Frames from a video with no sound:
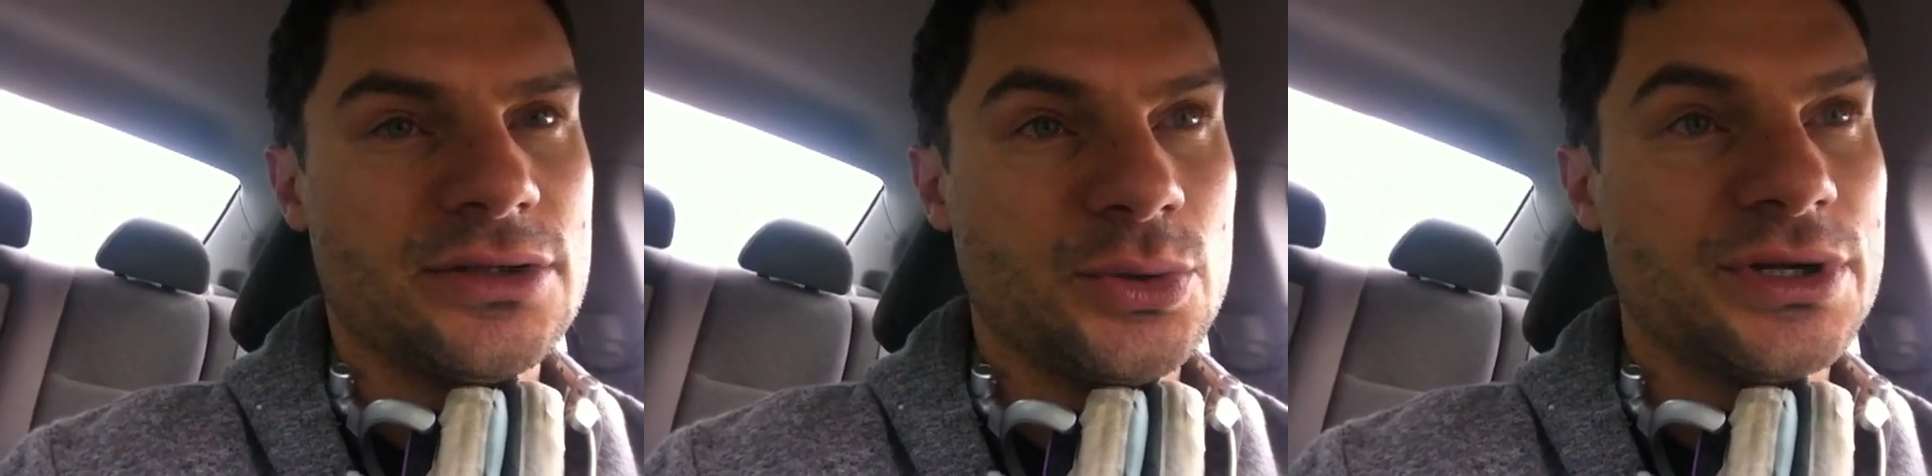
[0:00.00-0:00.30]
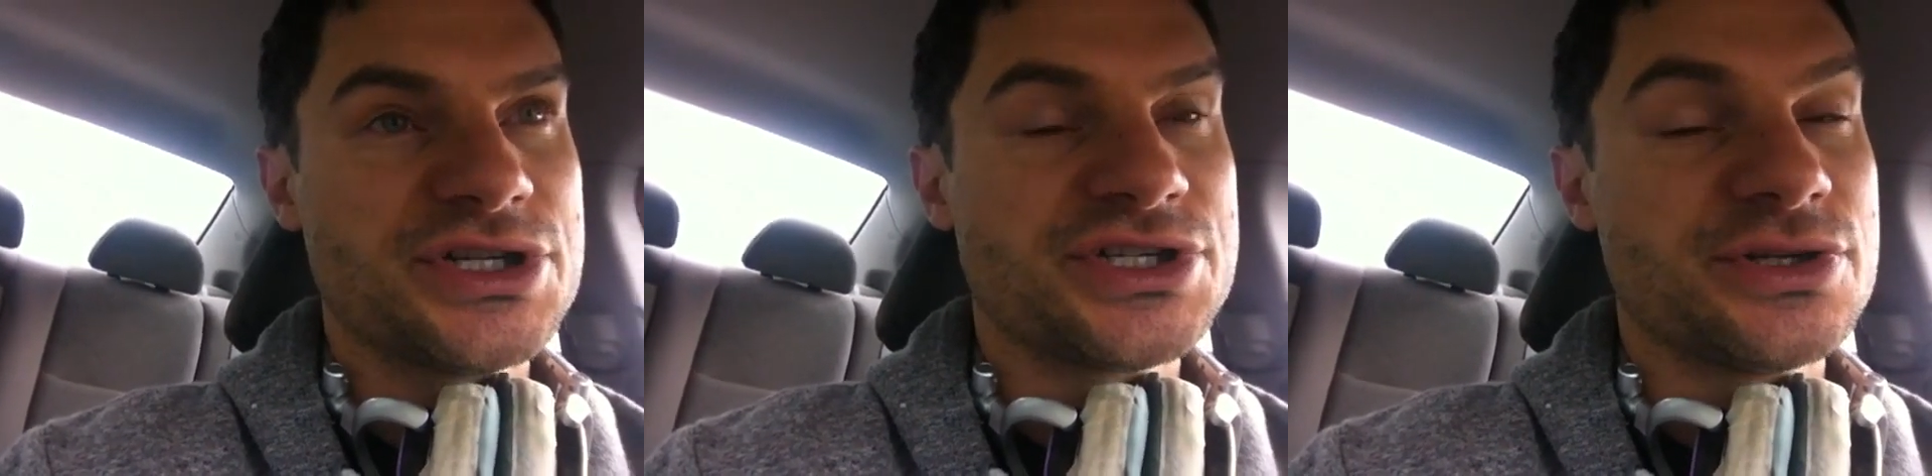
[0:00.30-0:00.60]
You
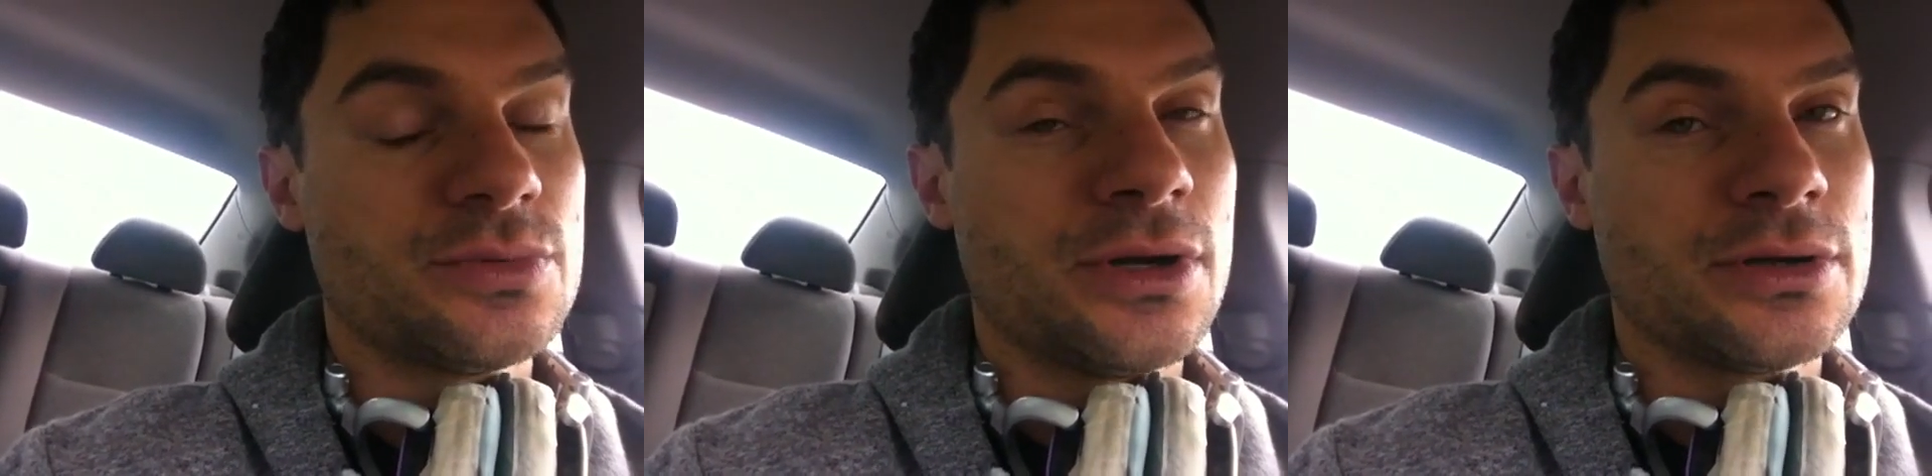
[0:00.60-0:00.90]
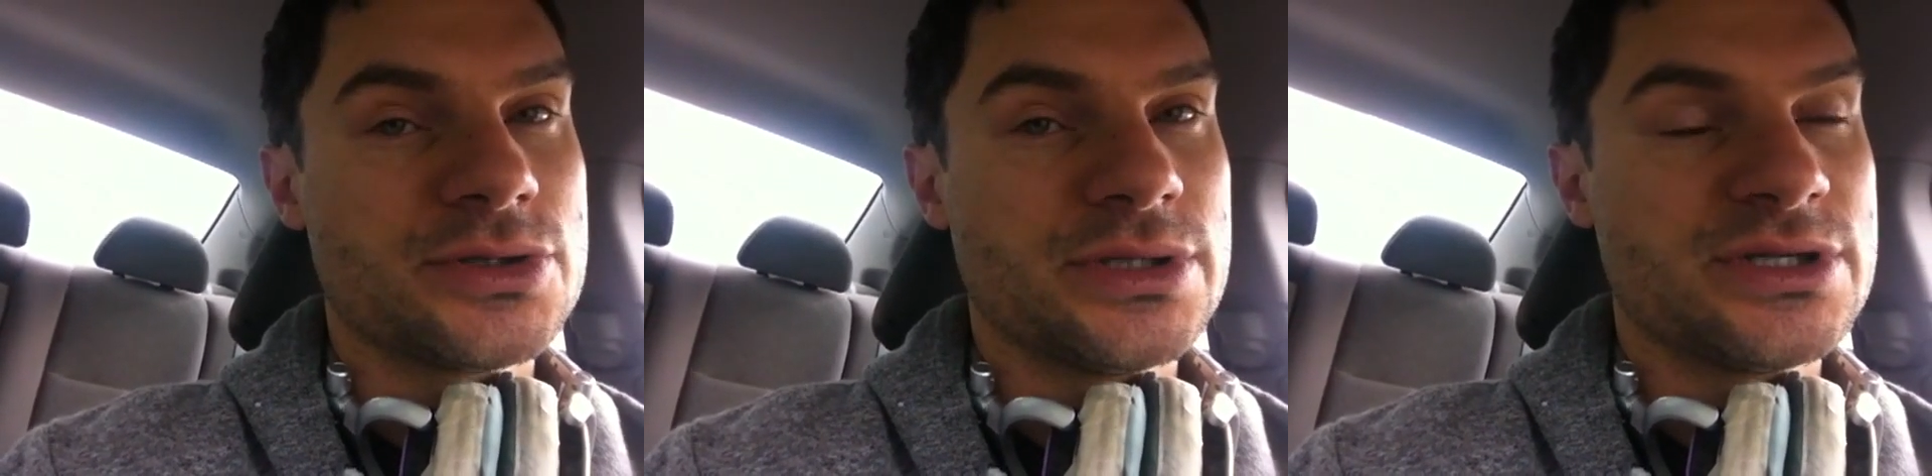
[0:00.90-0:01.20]
are just the
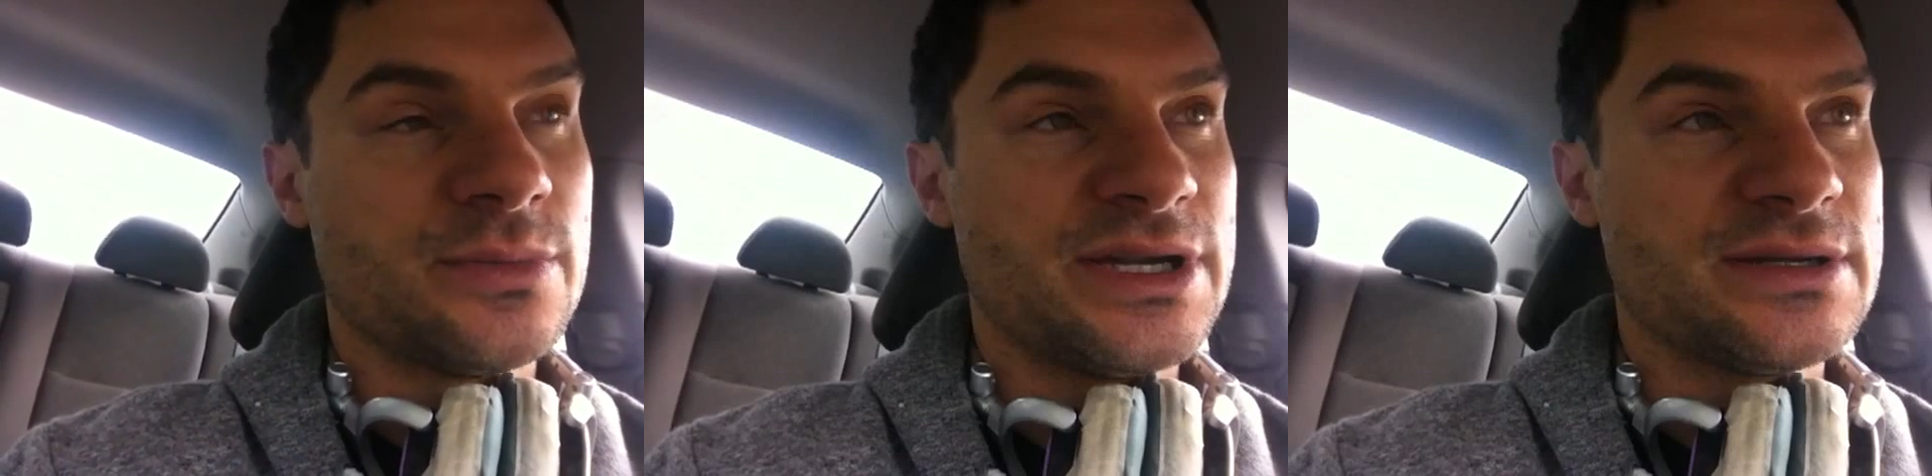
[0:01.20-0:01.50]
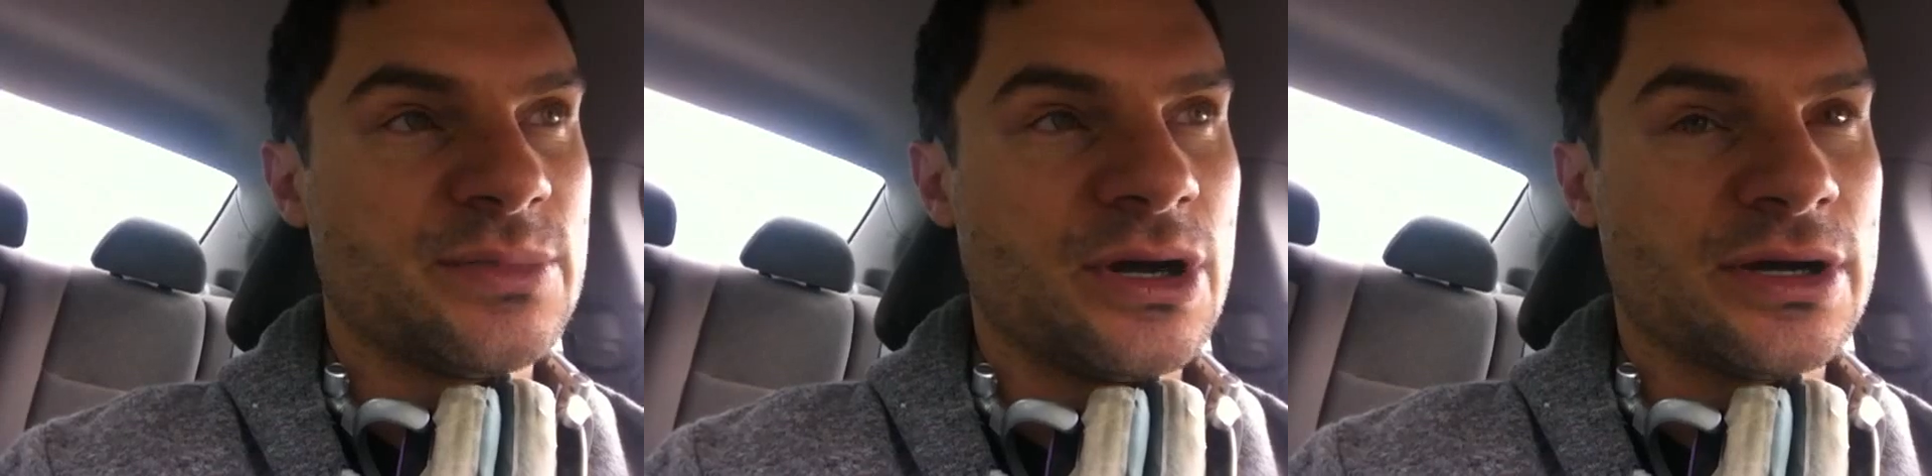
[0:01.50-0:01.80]
wrong tree to
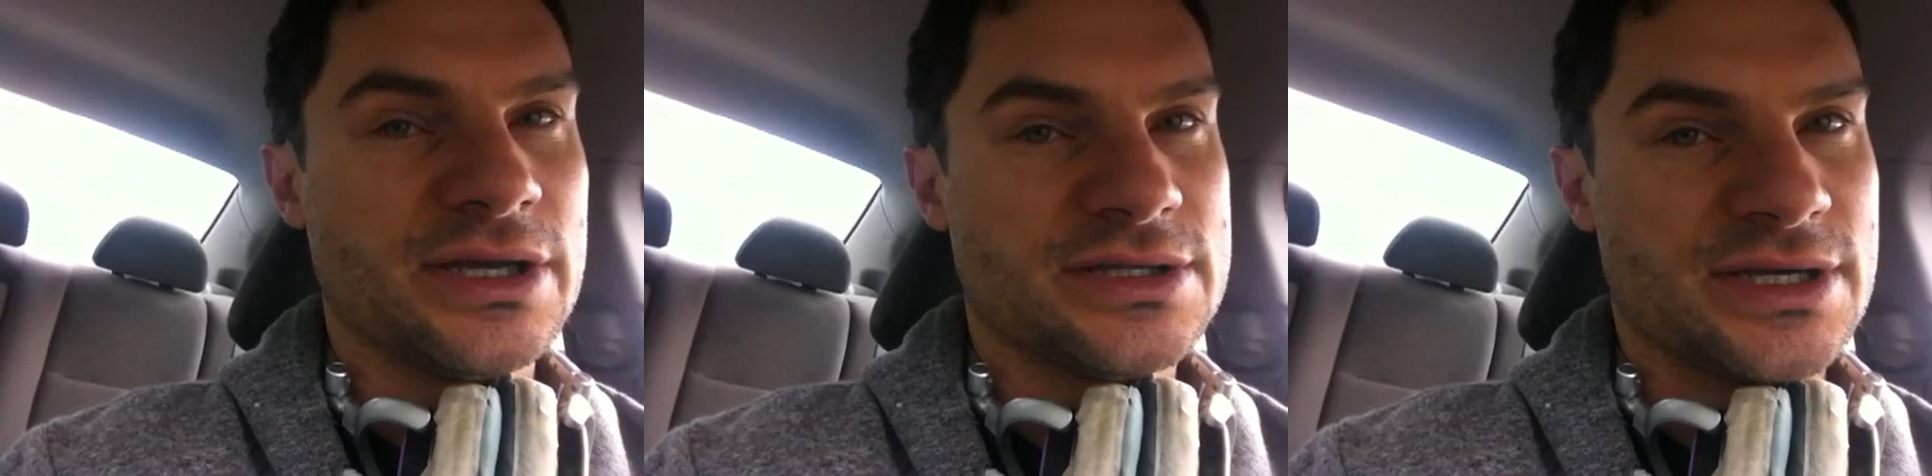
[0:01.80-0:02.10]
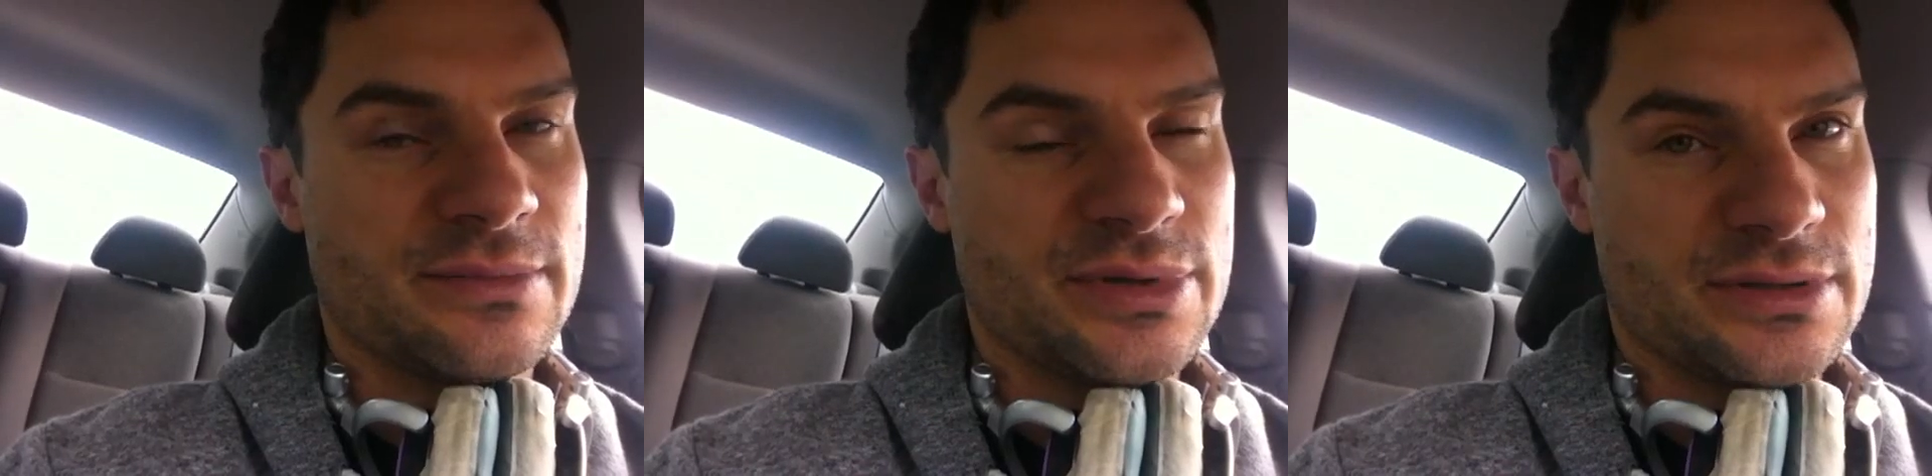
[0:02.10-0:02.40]
make the barkings
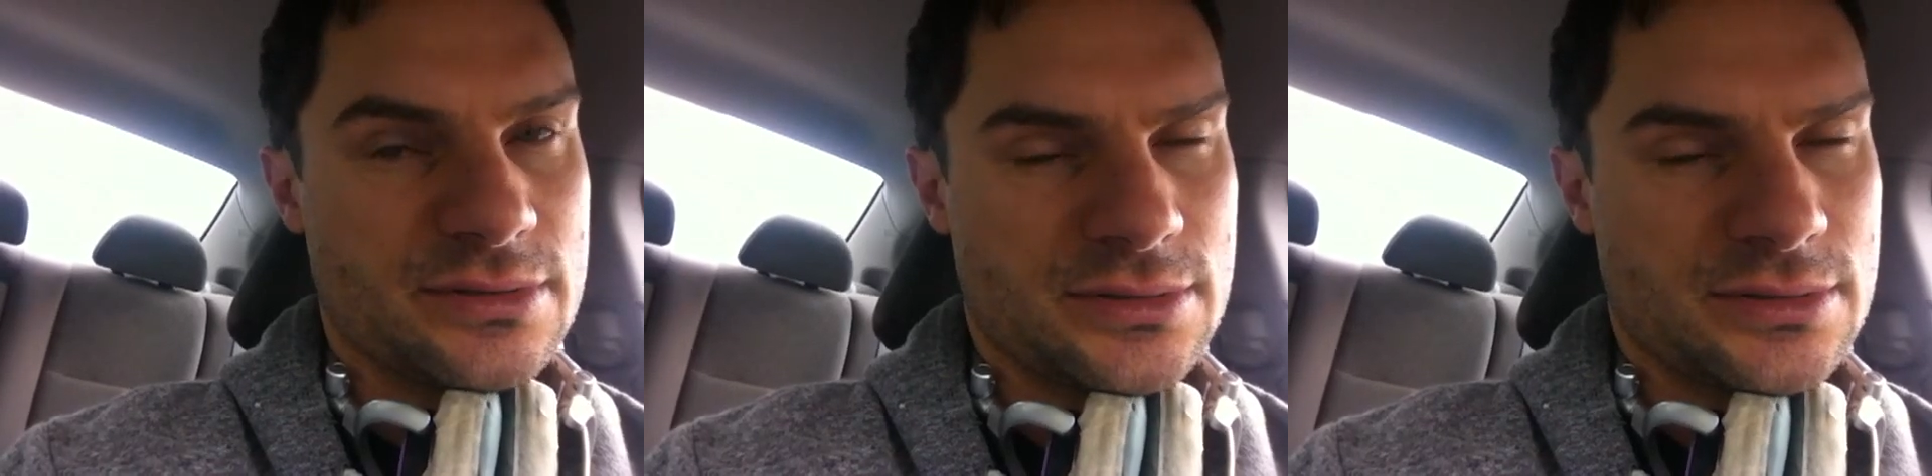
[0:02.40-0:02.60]
up.